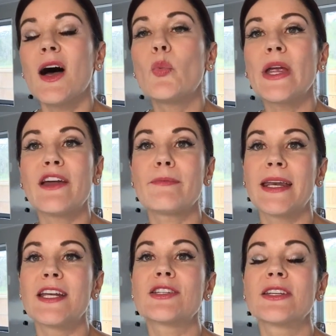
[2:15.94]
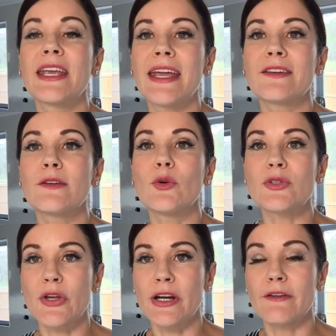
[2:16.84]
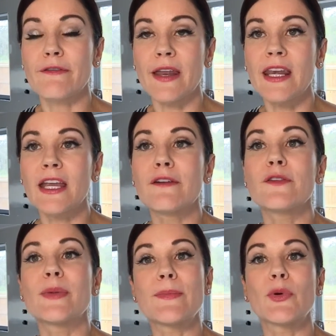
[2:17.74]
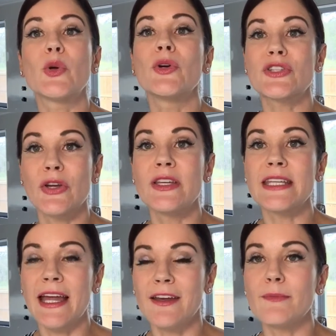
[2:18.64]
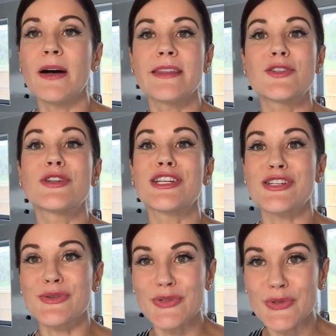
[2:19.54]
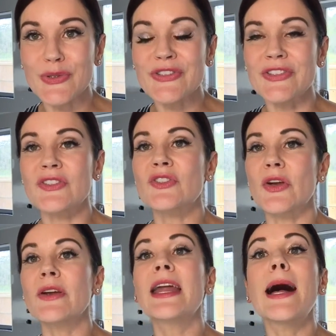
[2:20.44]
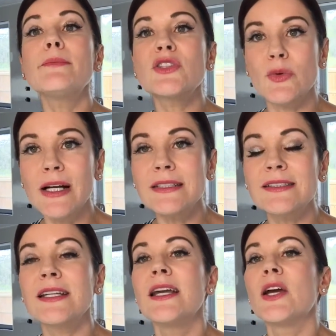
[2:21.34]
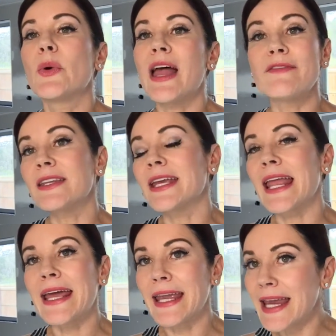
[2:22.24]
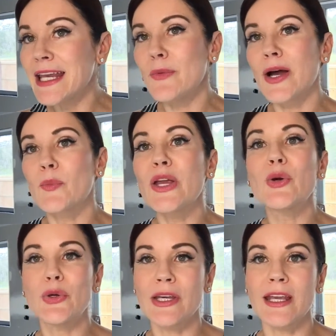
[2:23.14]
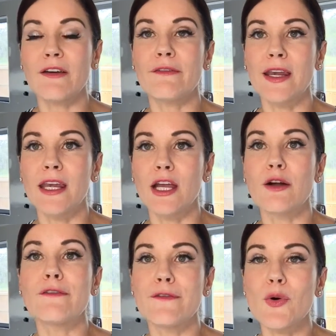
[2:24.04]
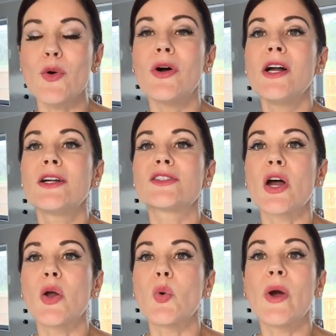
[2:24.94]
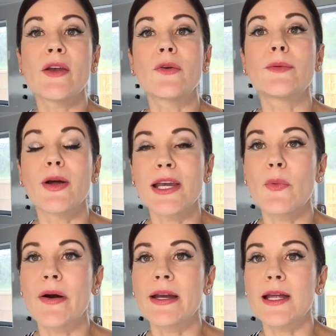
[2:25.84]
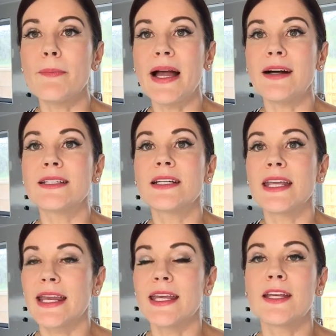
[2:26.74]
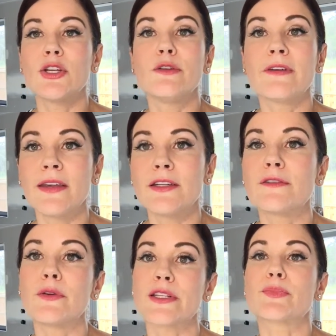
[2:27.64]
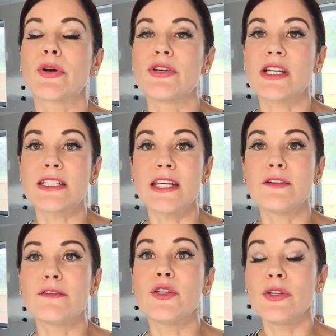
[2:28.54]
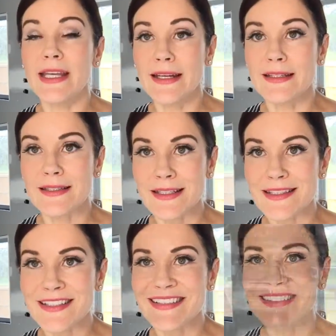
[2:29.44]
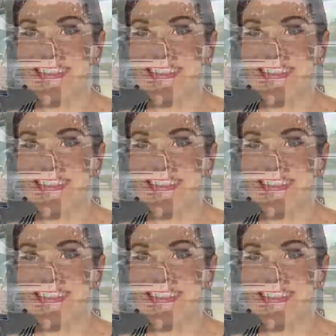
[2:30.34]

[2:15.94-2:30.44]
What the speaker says: we have managed to get alternative funding for people who were turned down by their traditional sources. So come to us. We haven't yet had anyone we couldn't get funding for. So we're not remotely worried about getting you funded for this project if you need assistance.